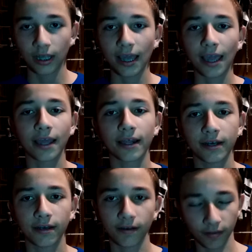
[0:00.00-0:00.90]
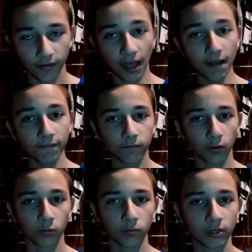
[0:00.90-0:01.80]
and that
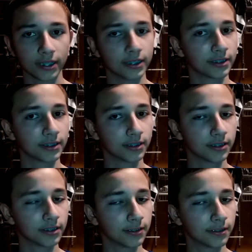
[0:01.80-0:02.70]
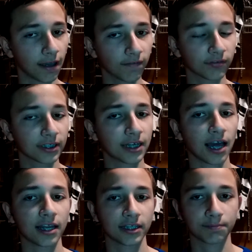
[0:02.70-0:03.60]
phone is definitely not as